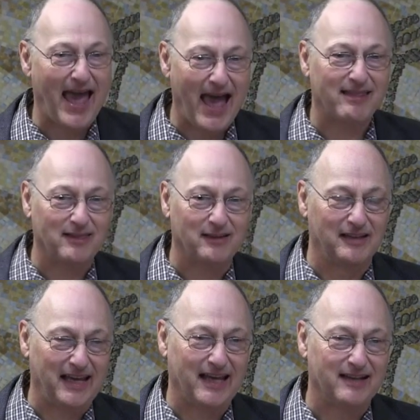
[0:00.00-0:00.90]
at the
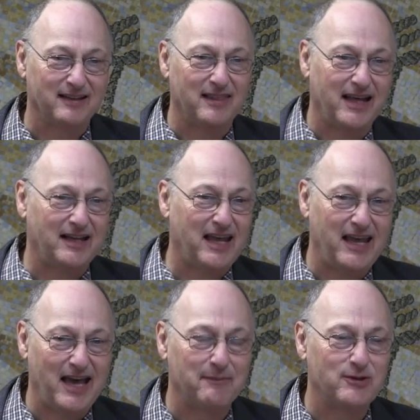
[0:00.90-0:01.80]
land that
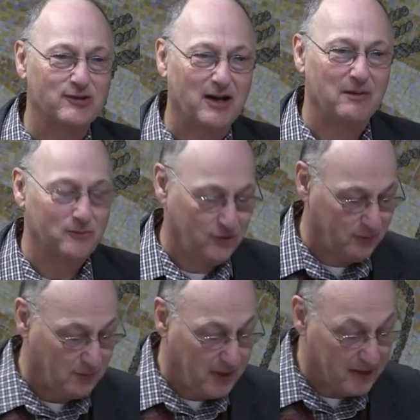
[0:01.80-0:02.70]
Ahab has come
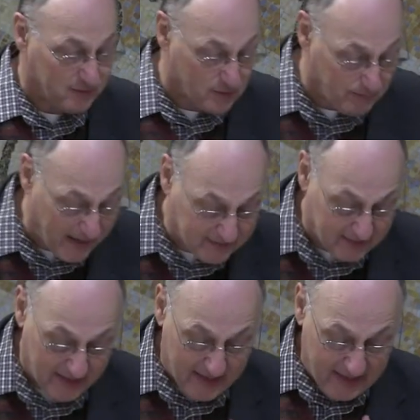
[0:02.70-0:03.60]
to inspect,